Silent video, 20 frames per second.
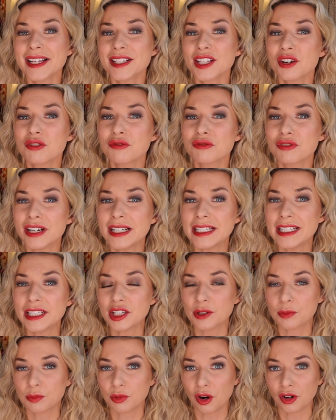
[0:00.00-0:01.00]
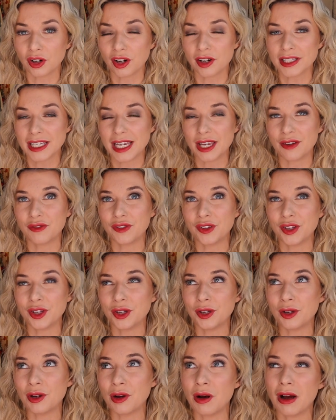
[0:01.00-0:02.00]
is a really good product if
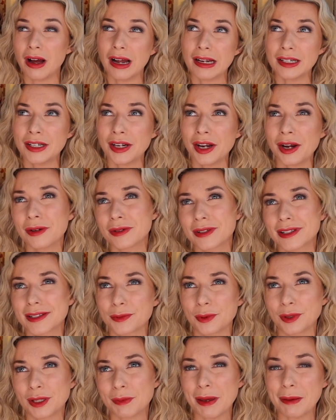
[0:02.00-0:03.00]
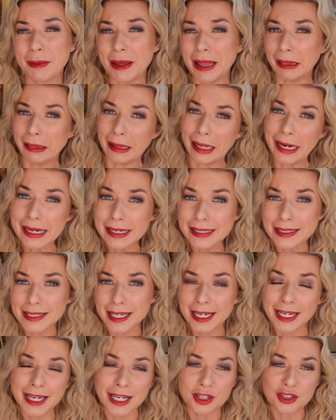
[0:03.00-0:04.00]
you, I don't know, just want to be a bit
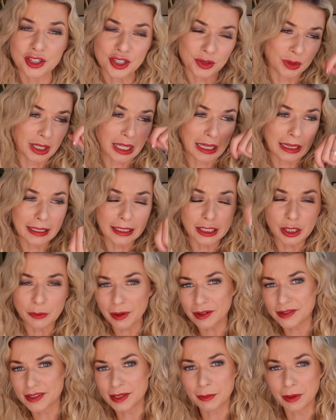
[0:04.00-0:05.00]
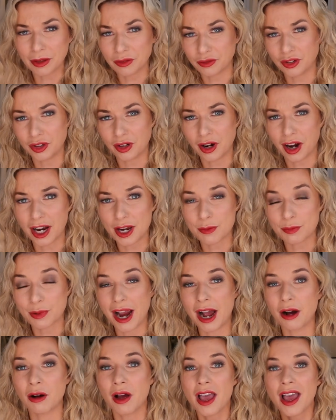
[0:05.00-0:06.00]
lazy and you just want a little bit of something for your
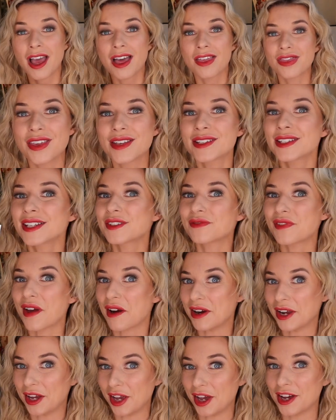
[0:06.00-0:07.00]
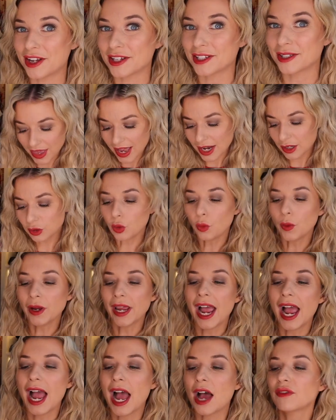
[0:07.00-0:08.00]
eyebrow. This is very good. Then we
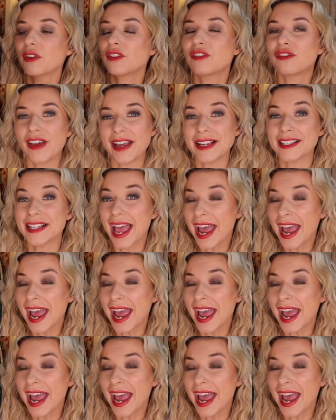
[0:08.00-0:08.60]
have Face